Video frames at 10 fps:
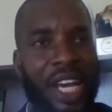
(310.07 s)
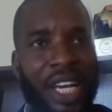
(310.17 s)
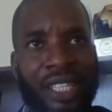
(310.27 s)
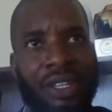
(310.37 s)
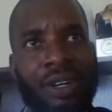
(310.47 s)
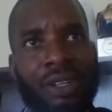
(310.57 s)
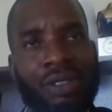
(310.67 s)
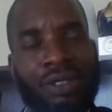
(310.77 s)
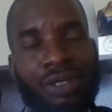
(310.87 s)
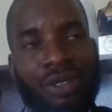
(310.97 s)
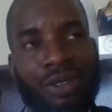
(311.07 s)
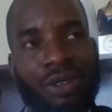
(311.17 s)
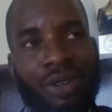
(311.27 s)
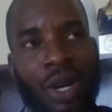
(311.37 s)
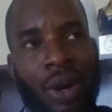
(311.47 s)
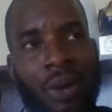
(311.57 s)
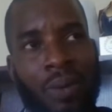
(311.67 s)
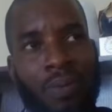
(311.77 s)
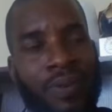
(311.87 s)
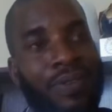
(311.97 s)
It also
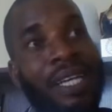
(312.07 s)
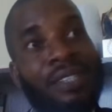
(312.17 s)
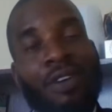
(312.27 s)
provides